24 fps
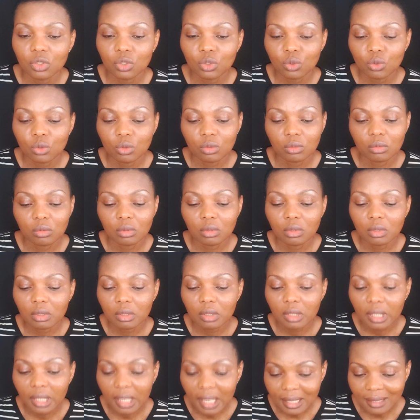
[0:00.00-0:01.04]
to
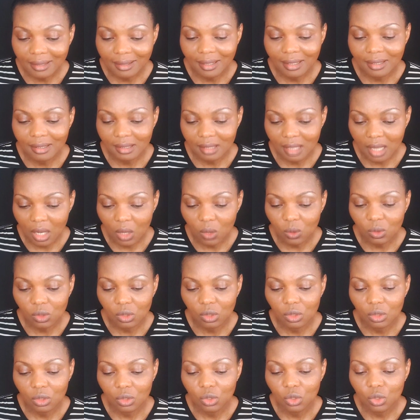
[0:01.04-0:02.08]
get this
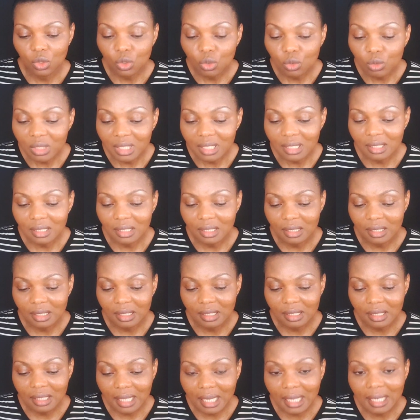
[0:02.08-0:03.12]
house to this
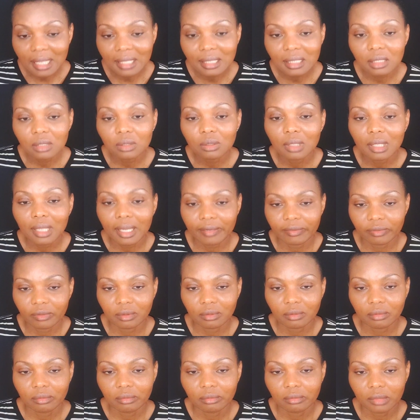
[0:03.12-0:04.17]
skeletal
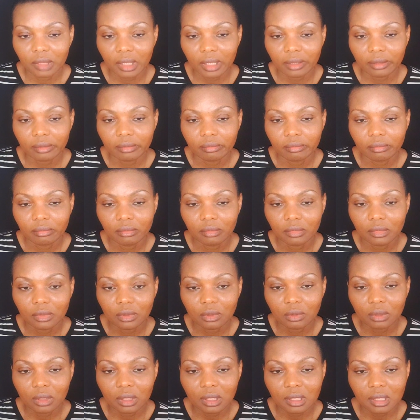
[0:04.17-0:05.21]
level. Yeah,
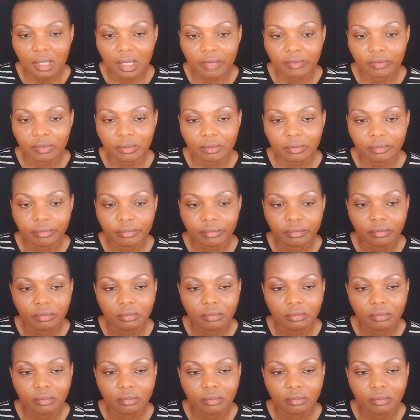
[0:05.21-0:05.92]
to this level